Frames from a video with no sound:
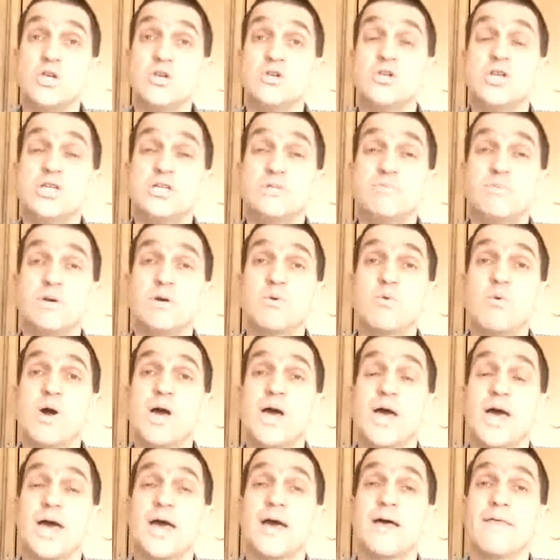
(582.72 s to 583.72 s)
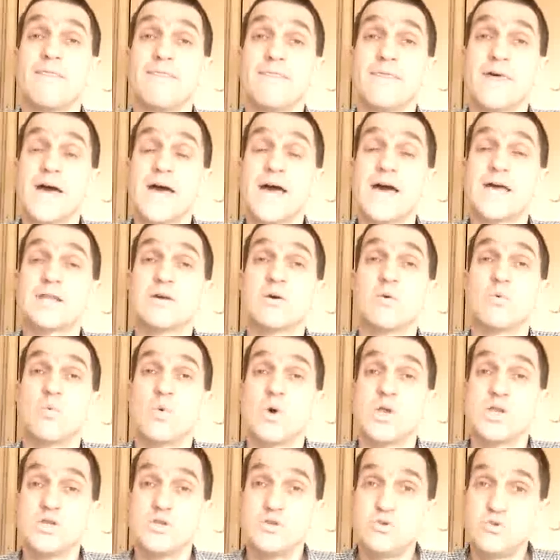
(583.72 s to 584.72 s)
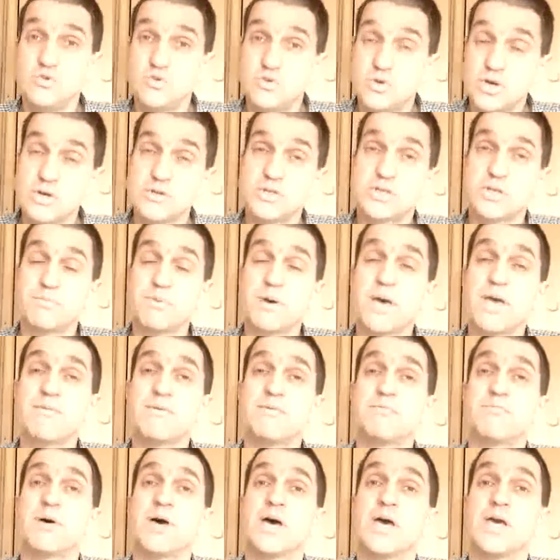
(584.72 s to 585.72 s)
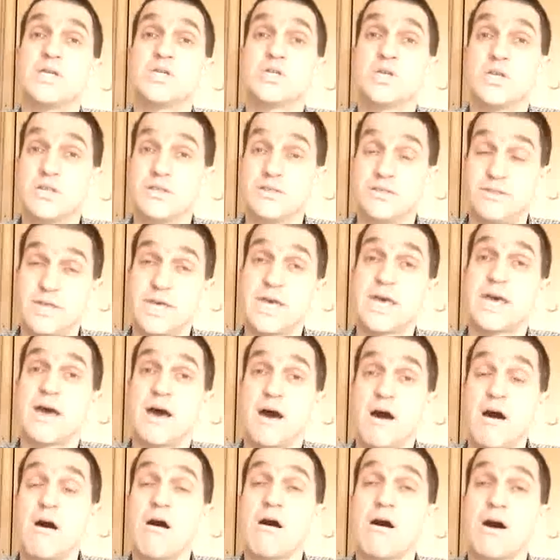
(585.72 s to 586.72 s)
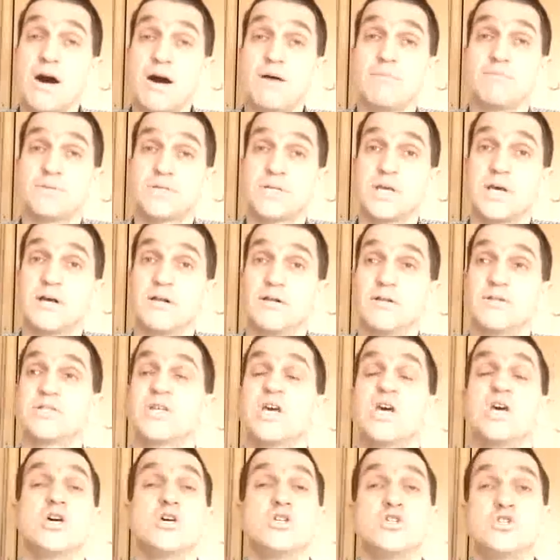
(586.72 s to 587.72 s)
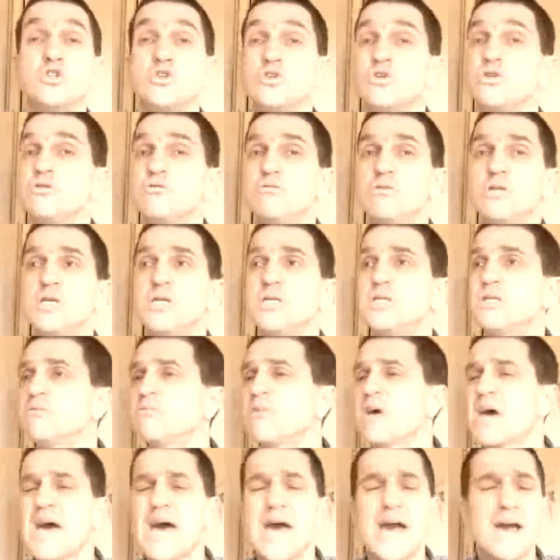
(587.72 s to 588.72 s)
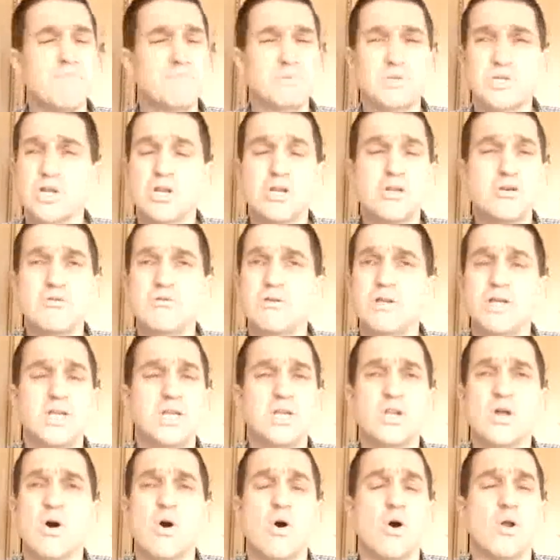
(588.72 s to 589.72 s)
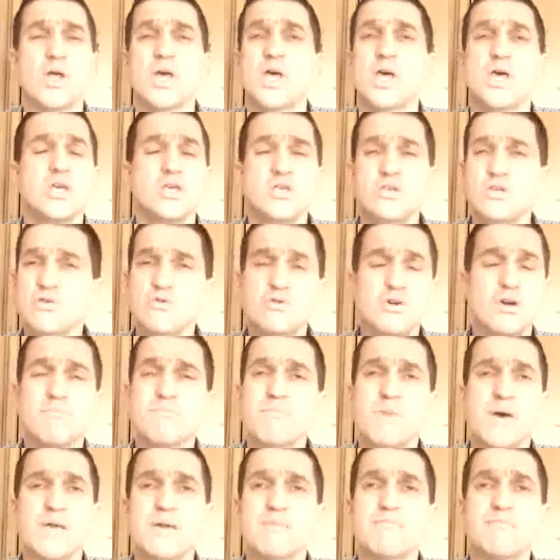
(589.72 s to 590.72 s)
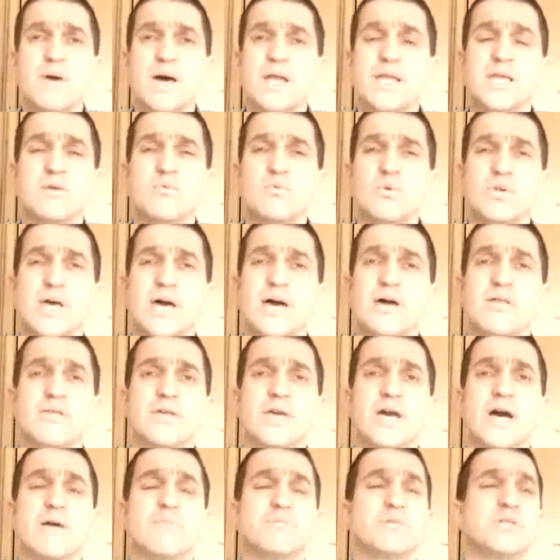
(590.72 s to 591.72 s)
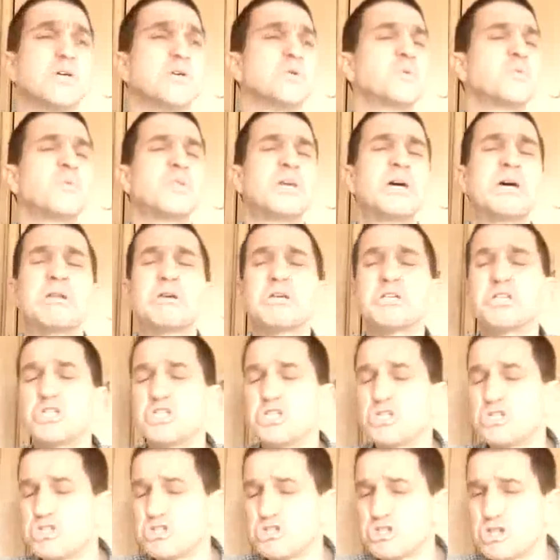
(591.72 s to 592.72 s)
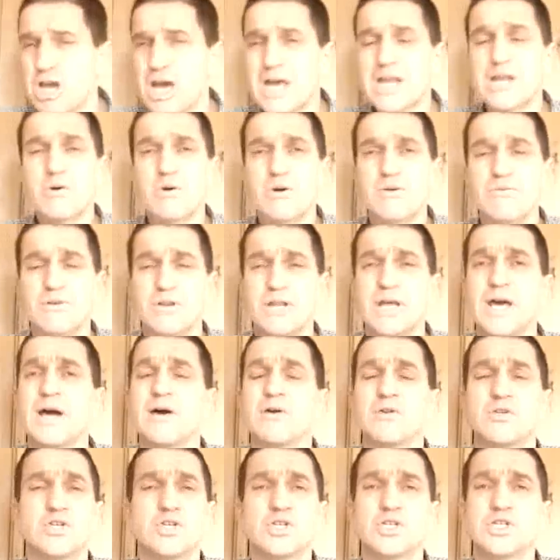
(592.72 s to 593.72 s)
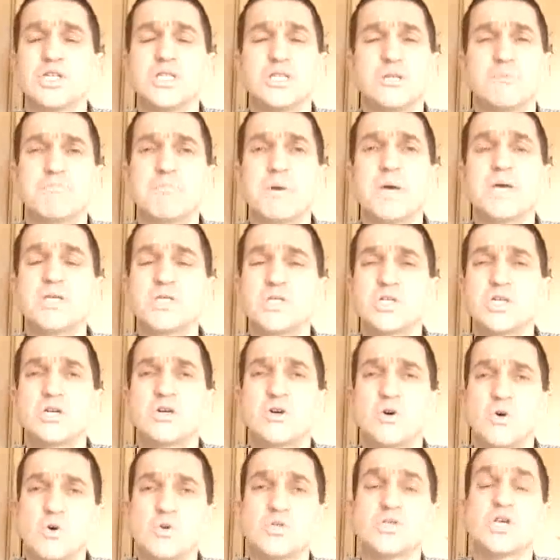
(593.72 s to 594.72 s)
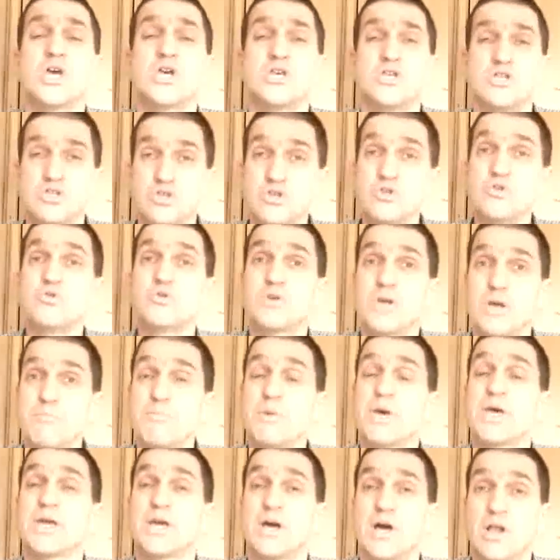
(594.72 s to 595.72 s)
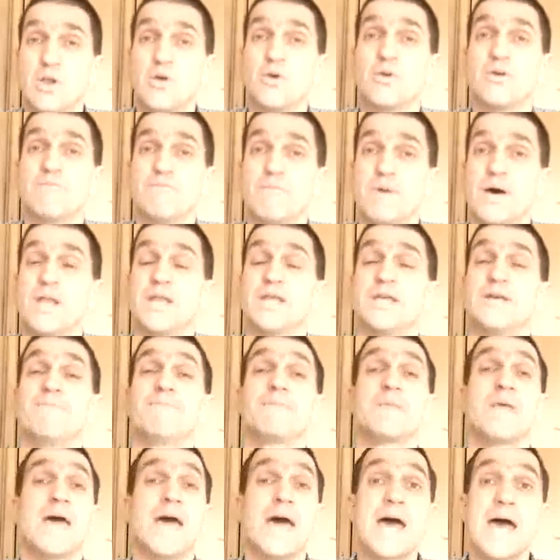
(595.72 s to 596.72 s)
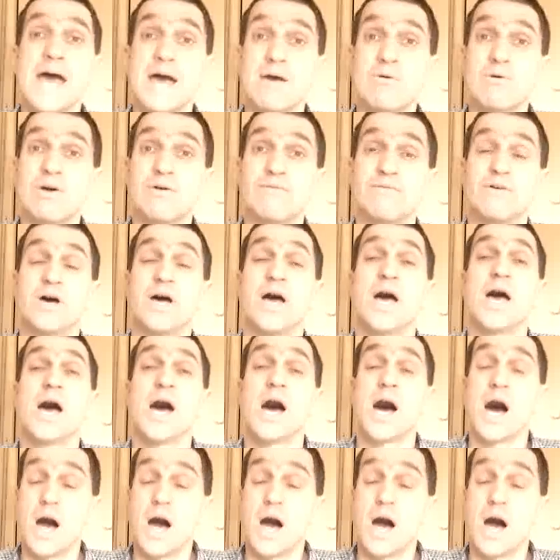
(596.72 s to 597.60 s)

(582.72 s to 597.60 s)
You need to be aware that when you go to the payment page, there are upsells. Do you need them? Absolutely not. You can make money without the upsells, without a shadow of a doubt. Just in the basic course, you can make a lot of money. However,